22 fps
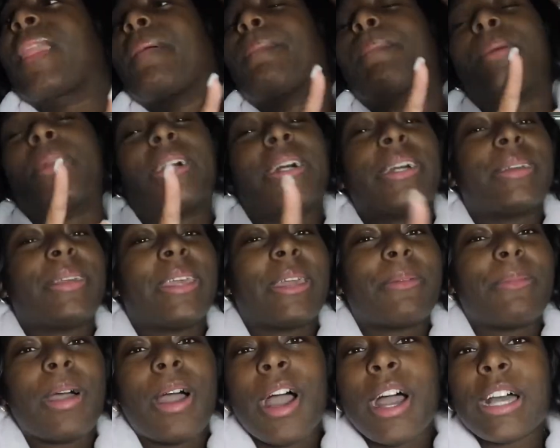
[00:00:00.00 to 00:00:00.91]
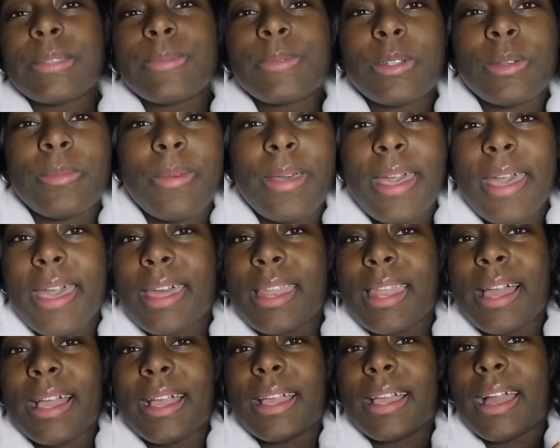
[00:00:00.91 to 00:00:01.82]
but in my hospital
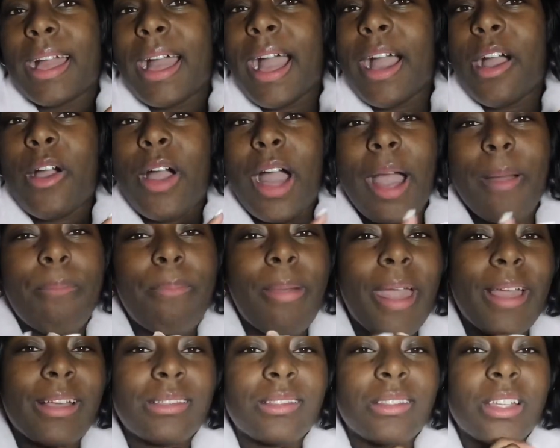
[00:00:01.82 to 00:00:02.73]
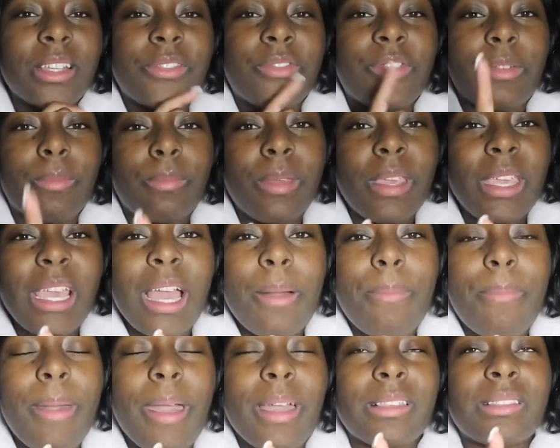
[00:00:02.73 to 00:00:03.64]
bag, like I packed stuff for me, I
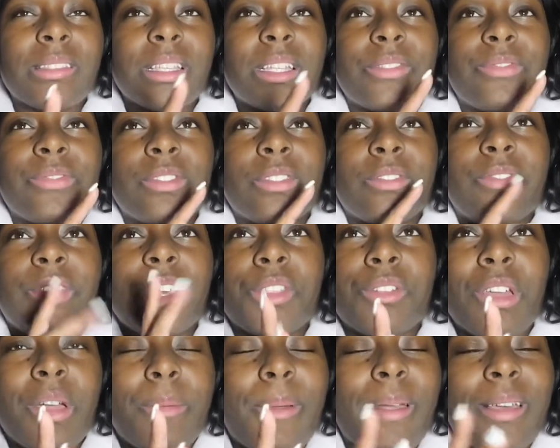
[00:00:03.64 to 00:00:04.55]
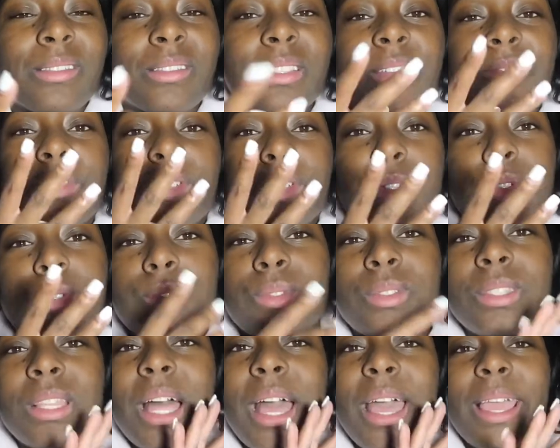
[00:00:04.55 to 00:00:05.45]
packed stuff for V3, I packed stuff for
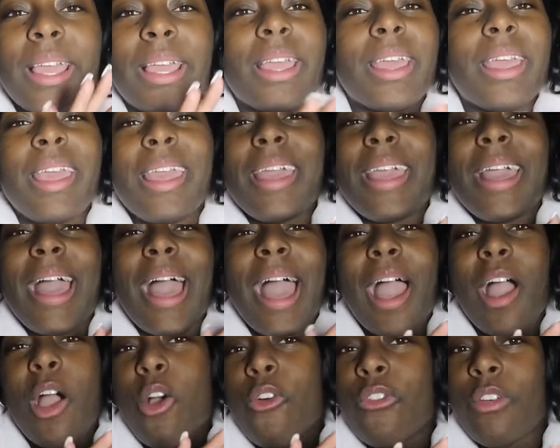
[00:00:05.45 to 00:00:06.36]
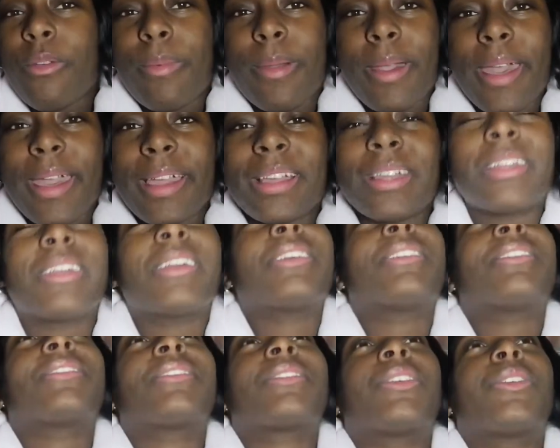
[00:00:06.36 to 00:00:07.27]
Deuce. Like, I overpack.
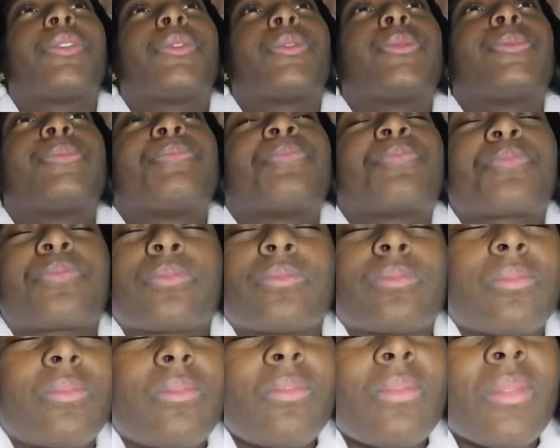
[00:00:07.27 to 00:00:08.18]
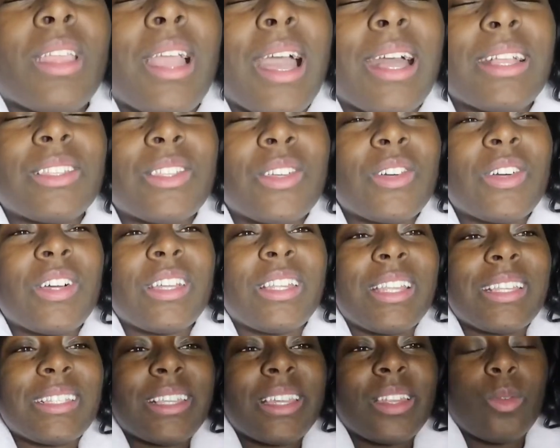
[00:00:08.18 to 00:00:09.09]
So I told her,
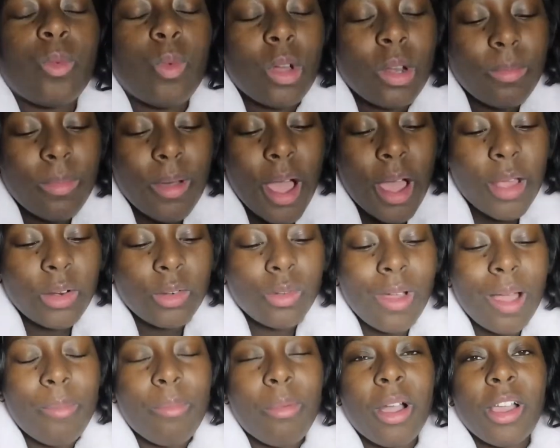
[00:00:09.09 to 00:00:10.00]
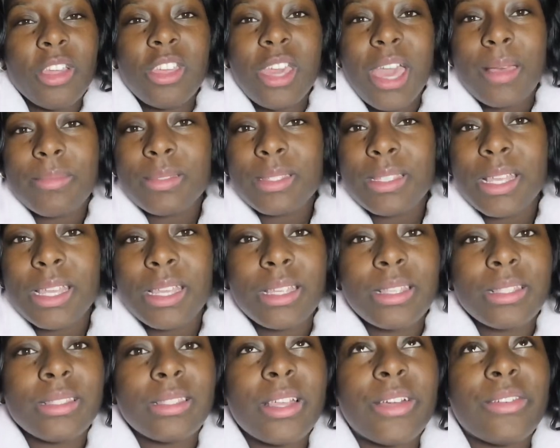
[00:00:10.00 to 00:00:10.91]
let's get a water bottle. I bought chapstick
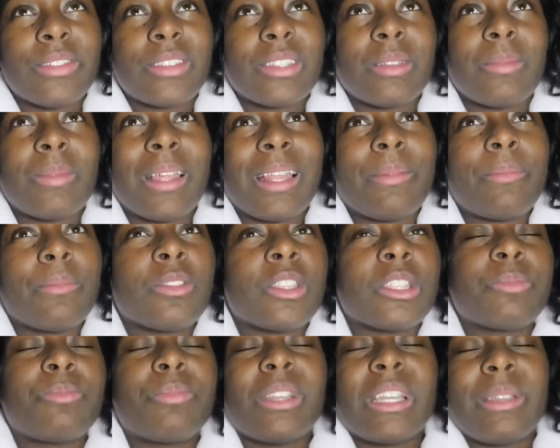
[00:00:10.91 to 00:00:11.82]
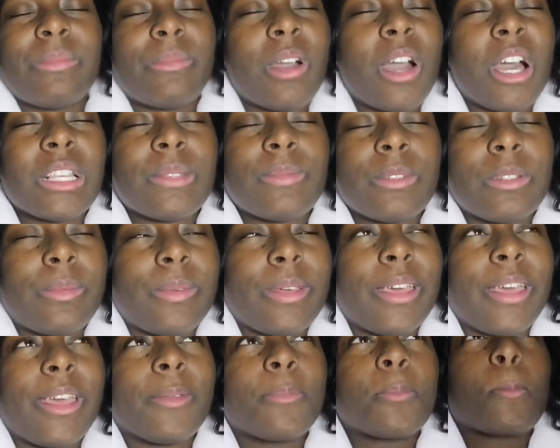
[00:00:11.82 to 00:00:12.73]
and stuff, because I'm like, I'm gonna just put it in my hospital
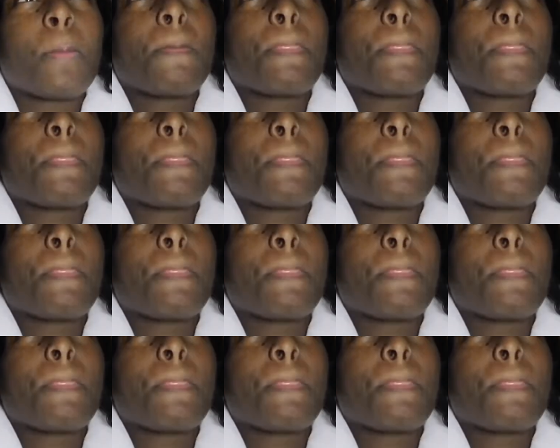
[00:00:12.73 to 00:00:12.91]
bag.